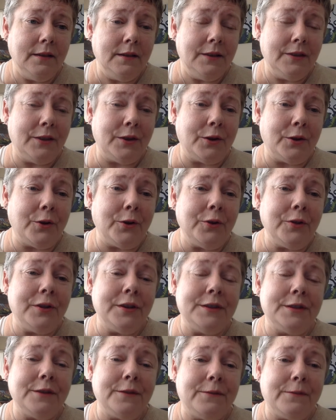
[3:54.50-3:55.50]
the earth
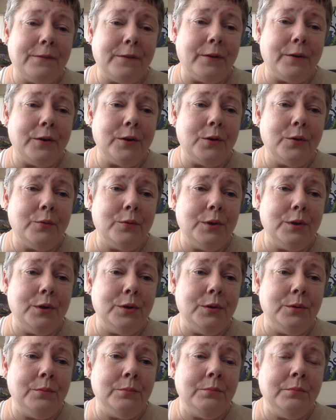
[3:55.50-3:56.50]
is a fertile
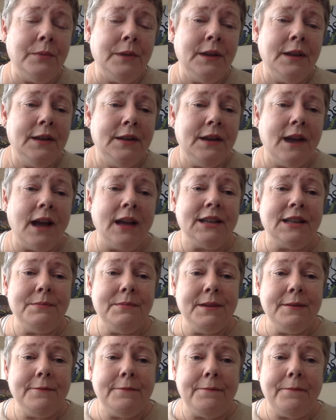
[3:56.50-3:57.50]
womb, not to
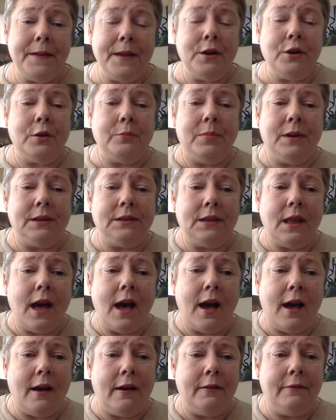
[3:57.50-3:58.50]
be feared but
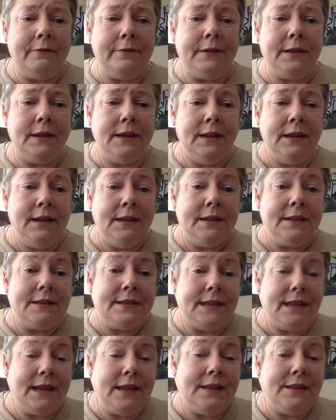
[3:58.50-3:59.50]
loved.
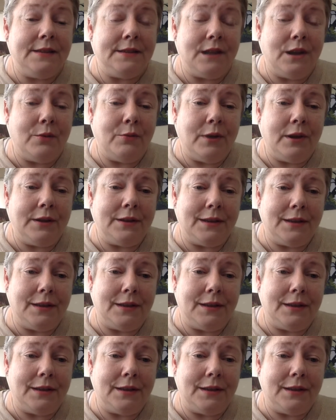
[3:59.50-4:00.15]
Seeds know what to